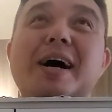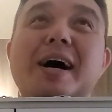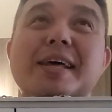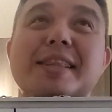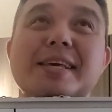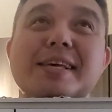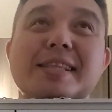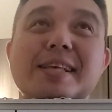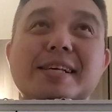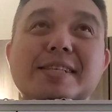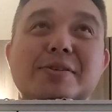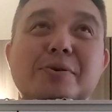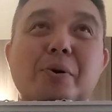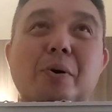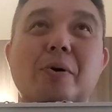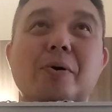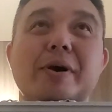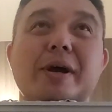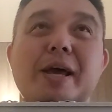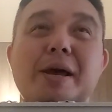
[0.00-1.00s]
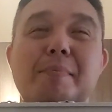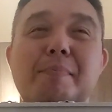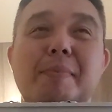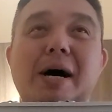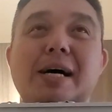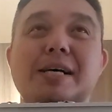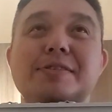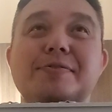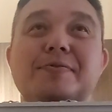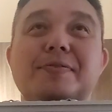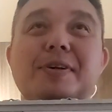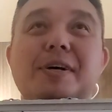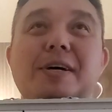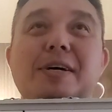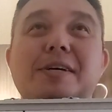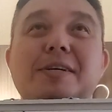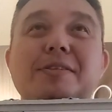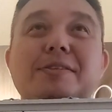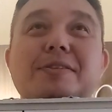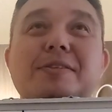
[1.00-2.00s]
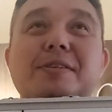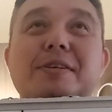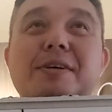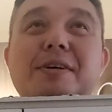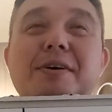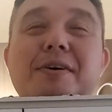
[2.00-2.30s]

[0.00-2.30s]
I think that's Jorge Masvidal's